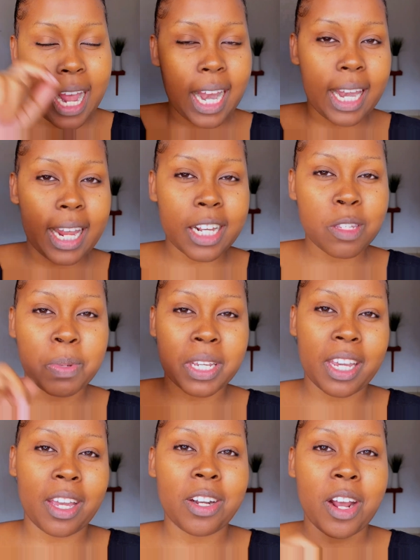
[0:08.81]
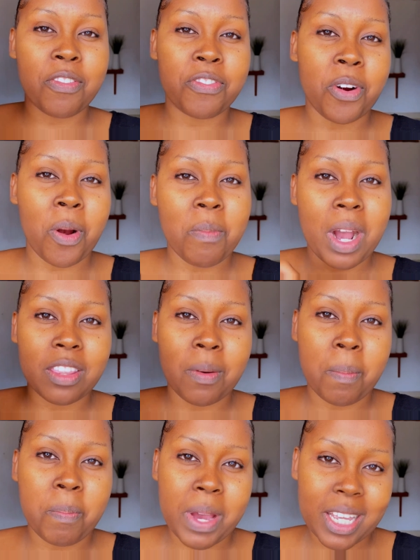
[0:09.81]
Let us begin from the
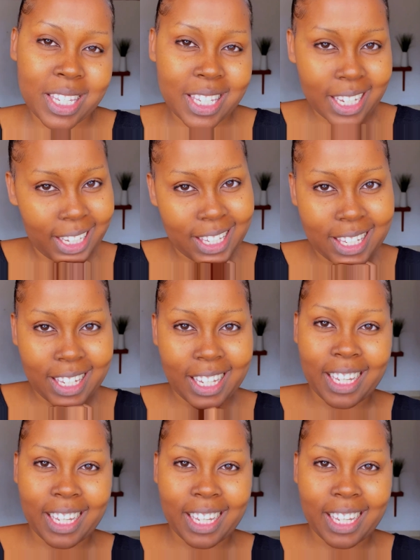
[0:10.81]
basics.